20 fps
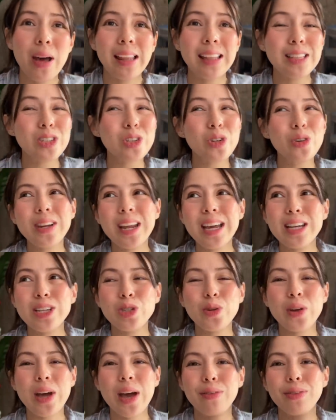It's so nice
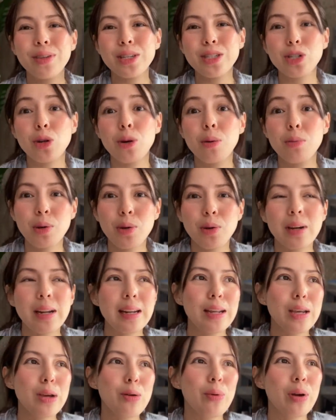to have this
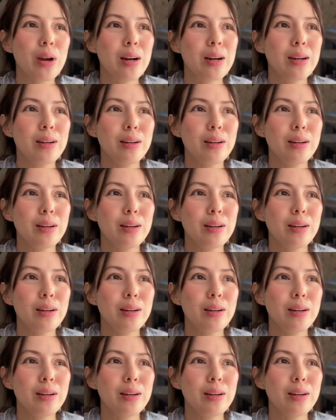community where,